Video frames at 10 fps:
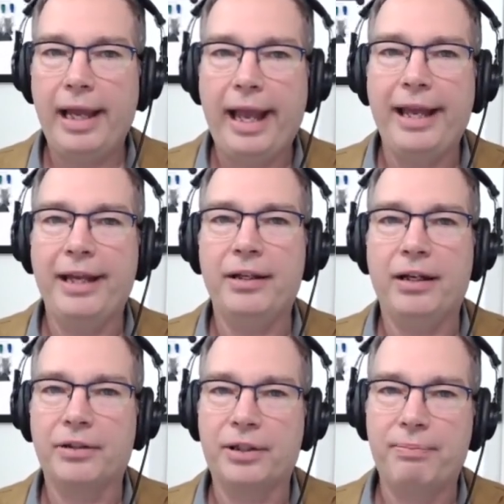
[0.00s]
and
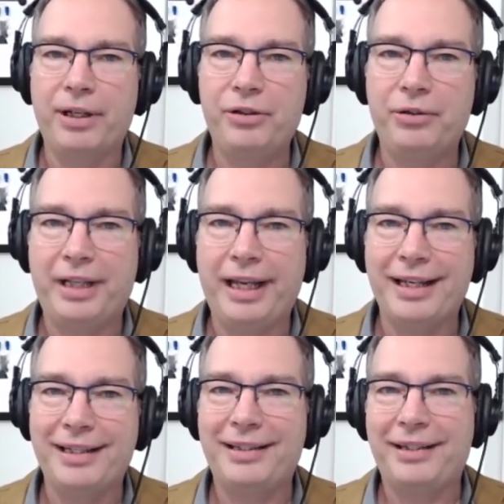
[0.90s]
our special
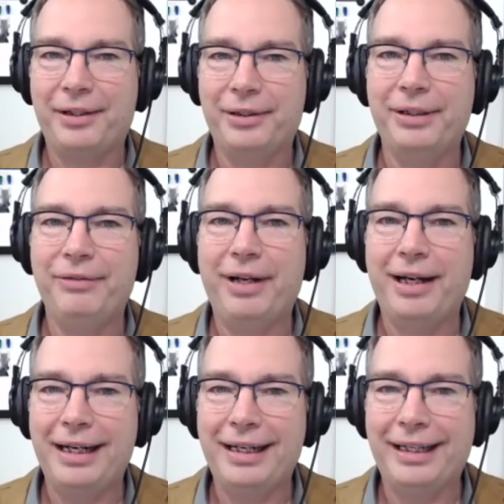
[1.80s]
guest Cliff
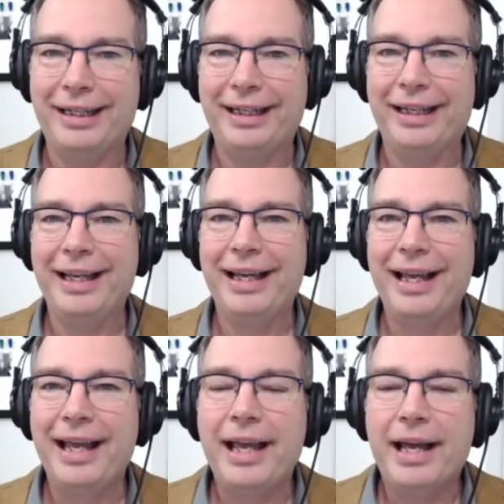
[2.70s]
High.
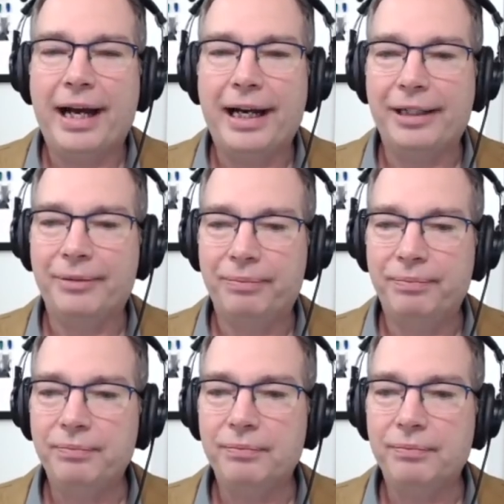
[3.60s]
By